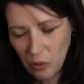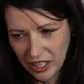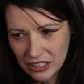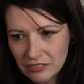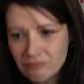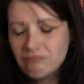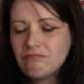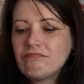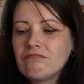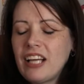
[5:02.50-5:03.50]
Well,
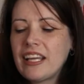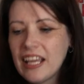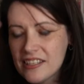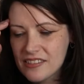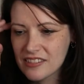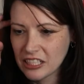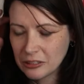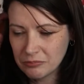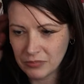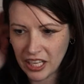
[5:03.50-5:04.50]
I guess
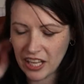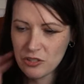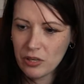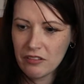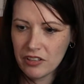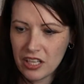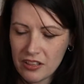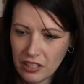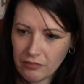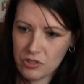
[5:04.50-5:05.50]
um, I, I, don't have
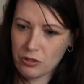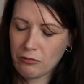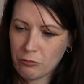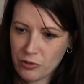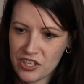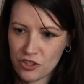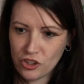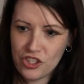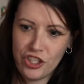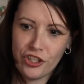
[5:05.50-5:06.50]
anything sort of
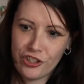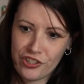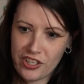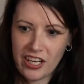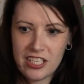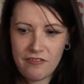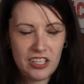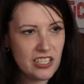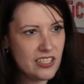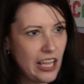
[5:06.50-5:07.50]
researchy or
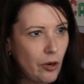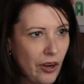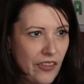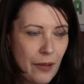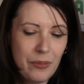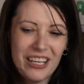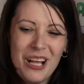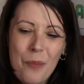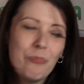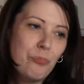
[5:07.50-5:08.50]
scientific to say around that, but
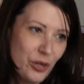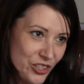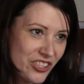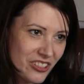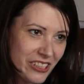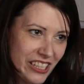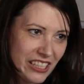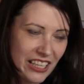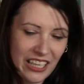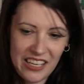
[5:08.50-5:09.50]

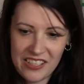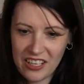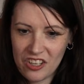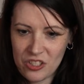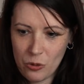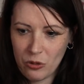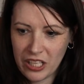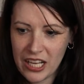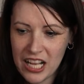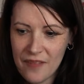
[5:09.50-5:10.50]
personally and, and I guess
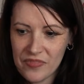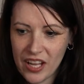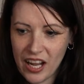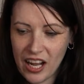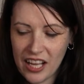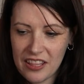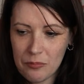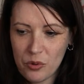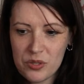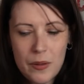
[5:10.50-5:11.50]
anecdotally, I
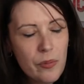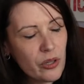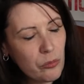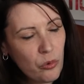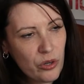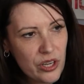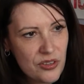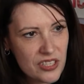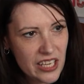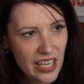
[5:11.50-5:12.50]
think most people are more
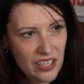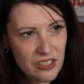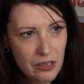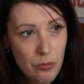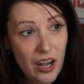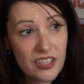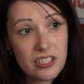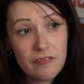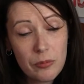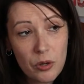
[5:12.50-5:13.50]
used to handling
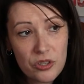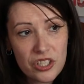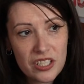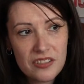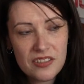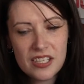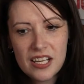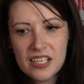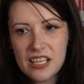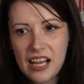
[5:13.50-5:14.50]
positive emotions, mm
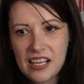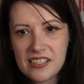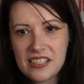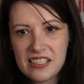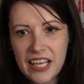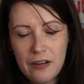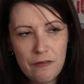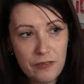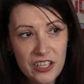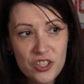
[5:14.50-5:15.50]
-hmm. uh,
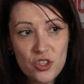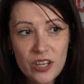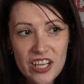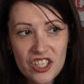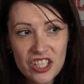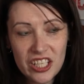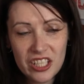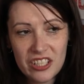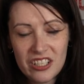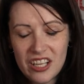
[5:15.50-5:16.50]
slight
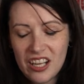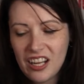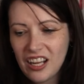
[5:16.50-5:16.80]
frustration,